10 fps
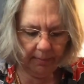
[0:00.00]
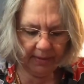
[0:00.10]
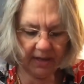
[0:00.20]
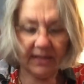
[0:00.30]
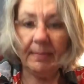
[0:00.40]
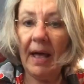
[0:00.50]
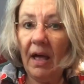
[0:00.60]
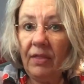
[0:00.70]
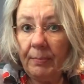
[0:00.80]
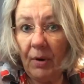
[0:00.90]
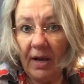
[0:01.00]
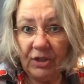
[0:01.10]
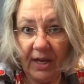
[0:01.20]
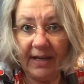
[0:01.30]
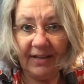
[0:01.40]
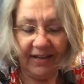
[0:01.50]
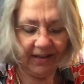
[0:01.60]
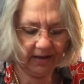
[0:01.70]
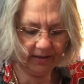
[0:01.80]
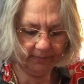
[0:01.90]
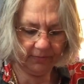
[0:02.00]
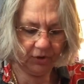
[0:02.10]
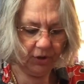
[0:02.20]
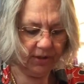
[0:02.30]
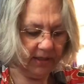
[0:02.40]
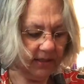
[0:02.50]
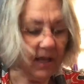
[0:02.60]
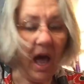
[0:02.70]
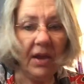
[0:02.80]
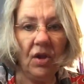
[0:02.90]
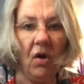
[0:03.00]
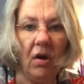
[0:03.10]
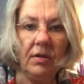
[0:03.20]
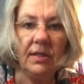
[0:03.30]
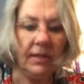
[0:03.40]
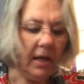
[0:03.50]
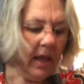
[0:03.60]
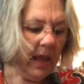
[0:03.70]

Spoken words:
Because my other project is using sock yarns,